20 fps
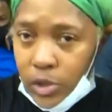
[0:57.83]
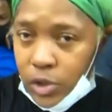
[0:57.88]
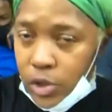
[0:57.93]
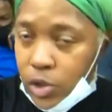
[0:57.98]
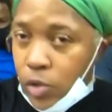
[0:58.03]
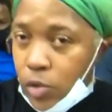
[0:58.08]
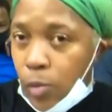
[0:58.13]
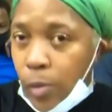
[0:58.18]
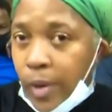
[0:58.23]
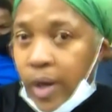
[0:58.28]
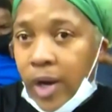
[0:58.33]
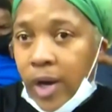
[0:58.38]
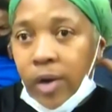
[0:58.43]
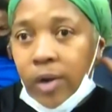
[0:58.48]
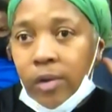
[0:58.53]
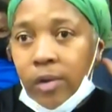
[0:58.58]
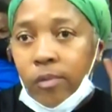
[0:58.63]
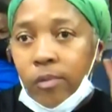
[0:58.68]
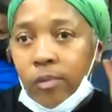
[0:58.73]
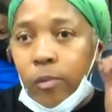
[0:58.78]
to
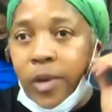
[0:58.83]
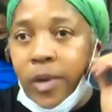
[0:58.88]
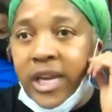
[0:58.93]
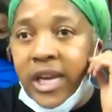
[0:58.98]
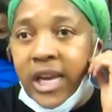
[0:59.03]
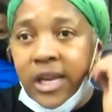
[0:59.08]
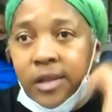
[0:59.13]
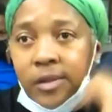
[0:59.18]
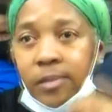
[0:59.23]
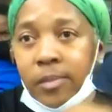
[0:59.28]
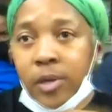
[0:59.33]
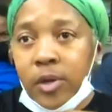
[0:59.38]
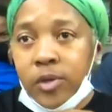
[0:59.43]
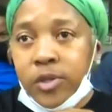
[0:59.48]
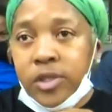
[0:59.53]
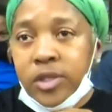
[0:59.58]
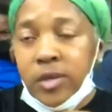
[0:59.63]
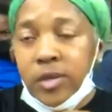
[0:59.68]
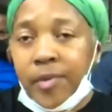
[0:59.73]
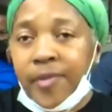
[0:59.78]
where we need it the
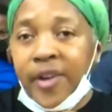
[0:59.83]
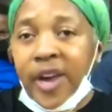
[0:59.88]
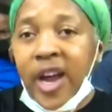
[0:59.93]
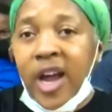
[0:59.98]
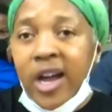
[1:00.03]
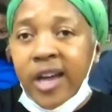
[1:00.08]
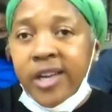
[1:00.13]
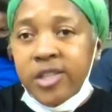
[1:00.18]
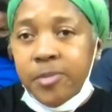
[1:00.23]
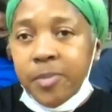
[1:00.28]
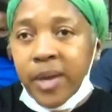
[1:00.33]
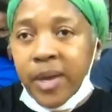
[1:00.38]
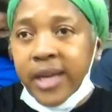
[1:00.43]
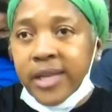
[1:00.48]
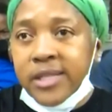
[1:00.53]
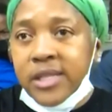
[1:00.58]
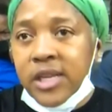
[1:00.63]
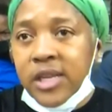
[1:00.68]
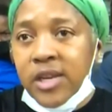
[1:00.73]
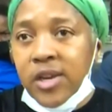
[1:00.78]
most, some of our hot
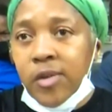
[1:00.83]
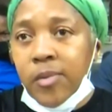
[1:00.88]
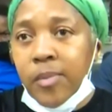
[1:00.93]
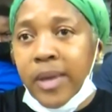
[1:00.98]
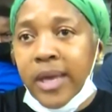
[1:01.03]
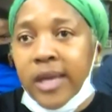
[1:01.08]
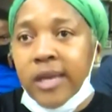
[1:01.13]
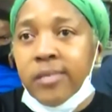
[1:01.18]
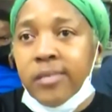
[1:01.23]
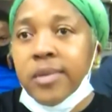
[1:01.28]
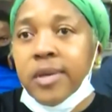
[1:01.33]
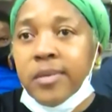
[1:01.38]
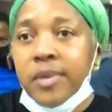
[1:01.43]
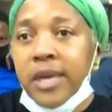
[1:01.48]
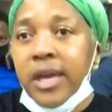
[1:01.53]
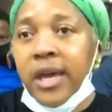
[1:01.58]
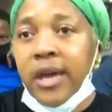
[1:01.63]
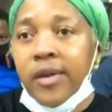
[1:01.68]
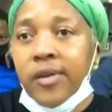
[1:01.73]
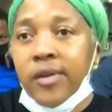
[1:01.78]
spots here in
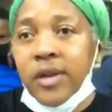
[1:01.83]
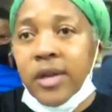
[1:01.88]
Macon-Bibb County.